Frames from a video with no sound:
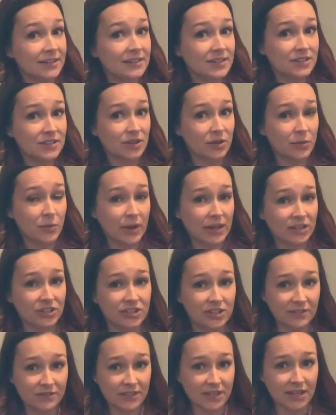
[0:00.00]
So weight
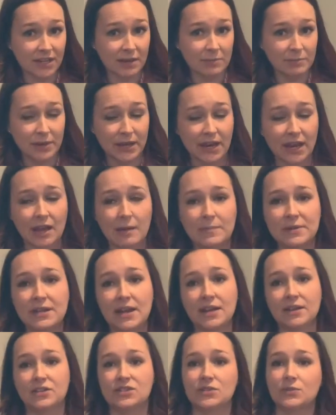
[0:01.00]
shifting and picking up a
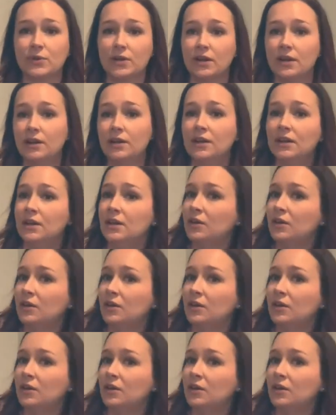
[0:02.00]
dinosaur,